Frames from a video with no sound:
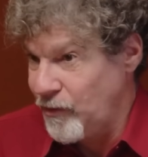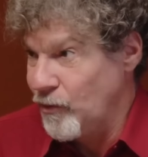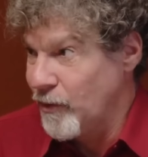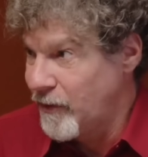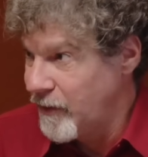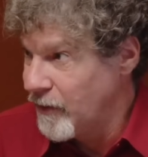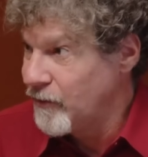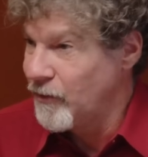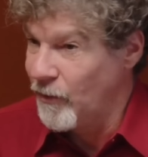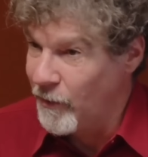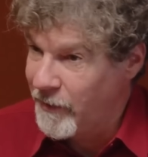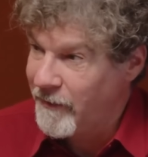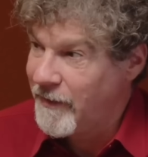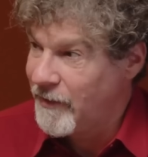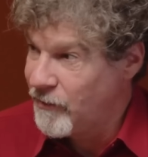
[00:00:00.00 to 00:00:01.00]
do what they're
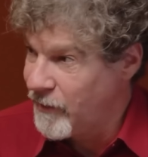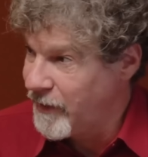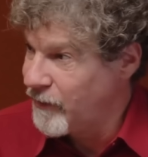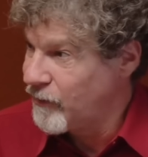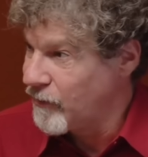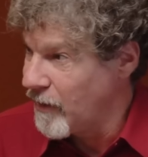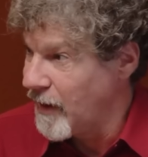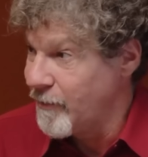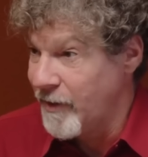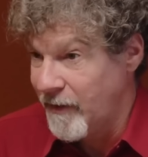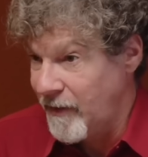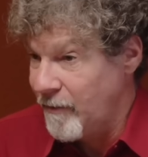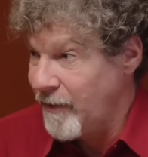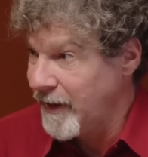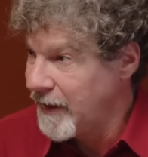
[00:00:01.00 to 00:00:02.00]
told and they transcribe it
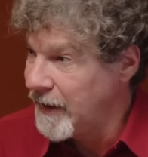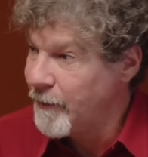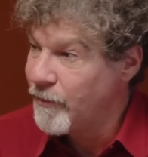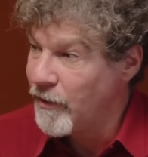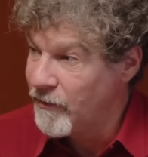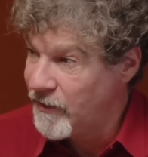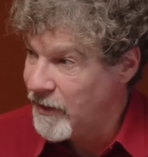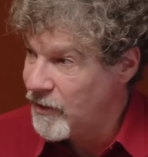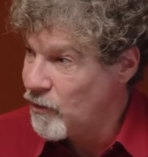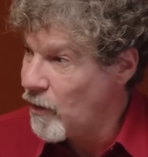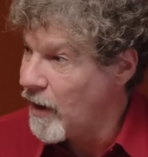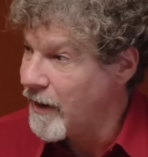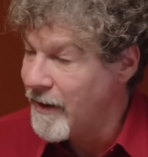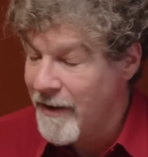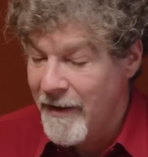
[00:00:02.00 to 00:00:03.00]
and they make any protein you
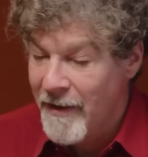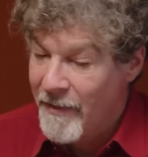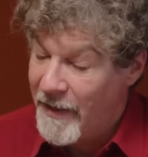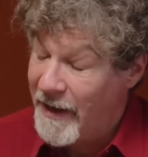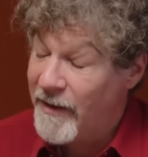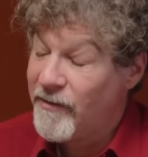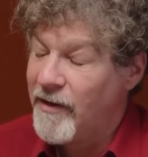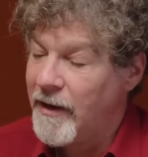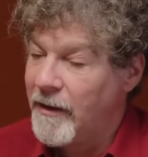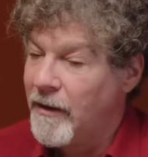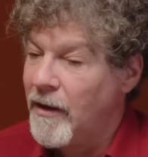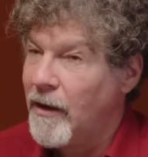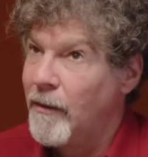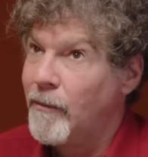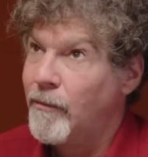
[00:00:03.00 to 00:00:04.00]
want. That is
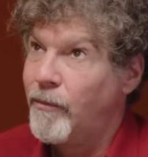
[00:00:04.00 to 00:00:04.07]
a